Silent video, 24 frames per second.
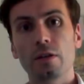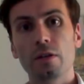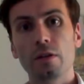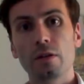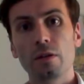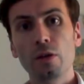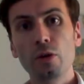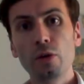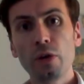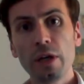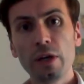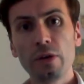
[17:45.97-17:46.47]

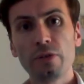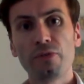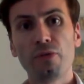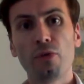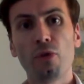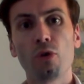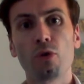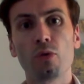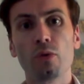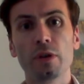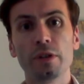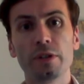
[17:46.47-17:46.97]
Looking
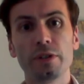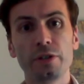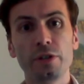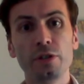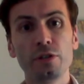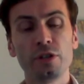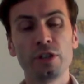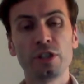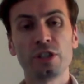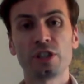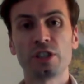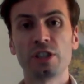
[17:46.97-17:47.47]
forward
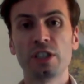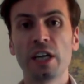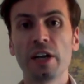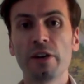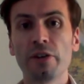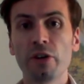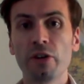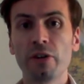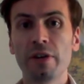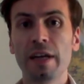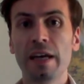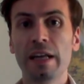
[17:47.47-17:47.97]
using
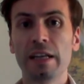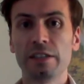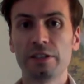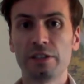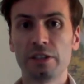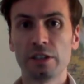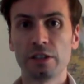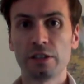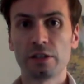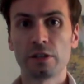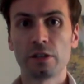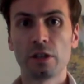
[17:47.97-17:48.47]
scenario
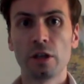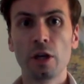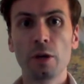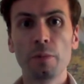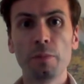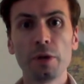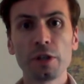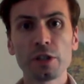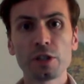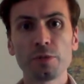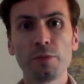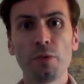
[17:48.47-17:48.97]
analysis,
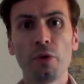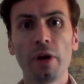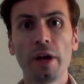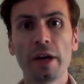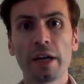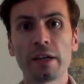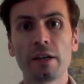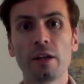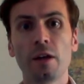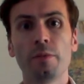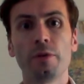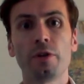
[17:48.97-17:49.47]
possible
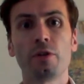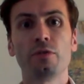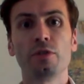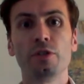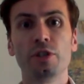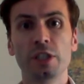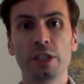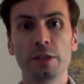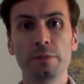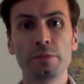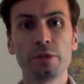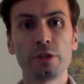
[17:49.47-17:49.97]
economic
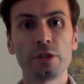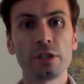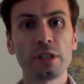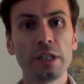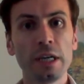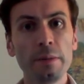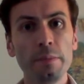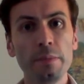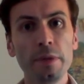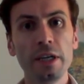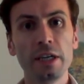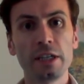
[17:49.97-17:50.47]
regimes
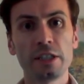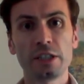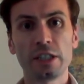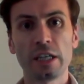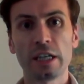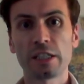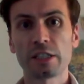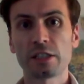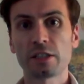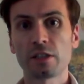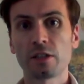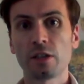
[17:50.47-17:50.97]
can be
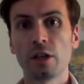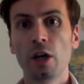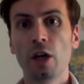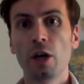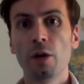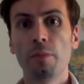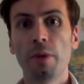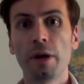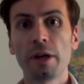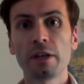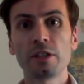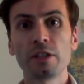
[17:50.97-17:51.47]
assessed
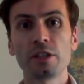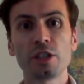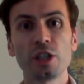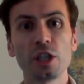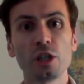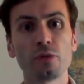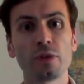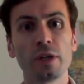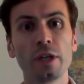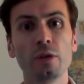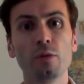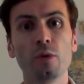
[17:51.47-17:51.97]
by
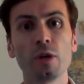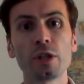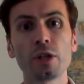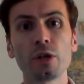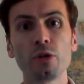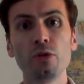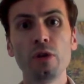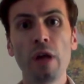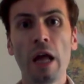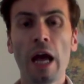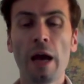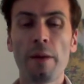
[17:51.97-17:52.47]
considering what
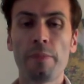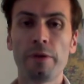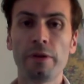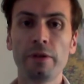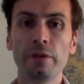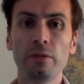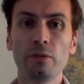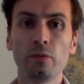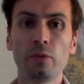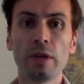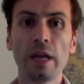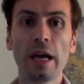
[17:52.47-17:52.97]
could
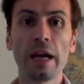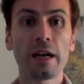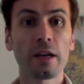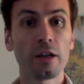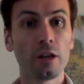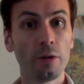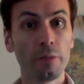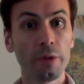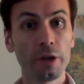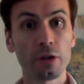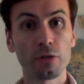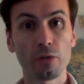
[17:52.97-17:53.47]
happen with
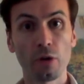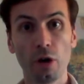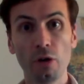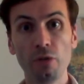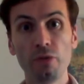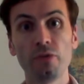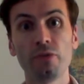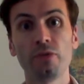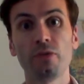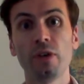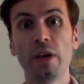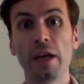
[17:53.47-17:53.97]
economic
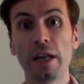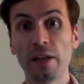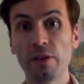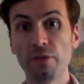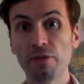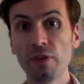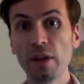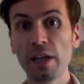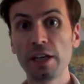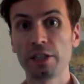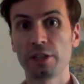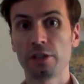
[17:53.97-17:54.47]
growth and
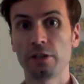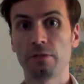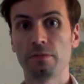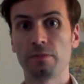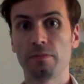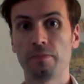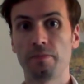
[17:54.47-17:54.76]
inflation.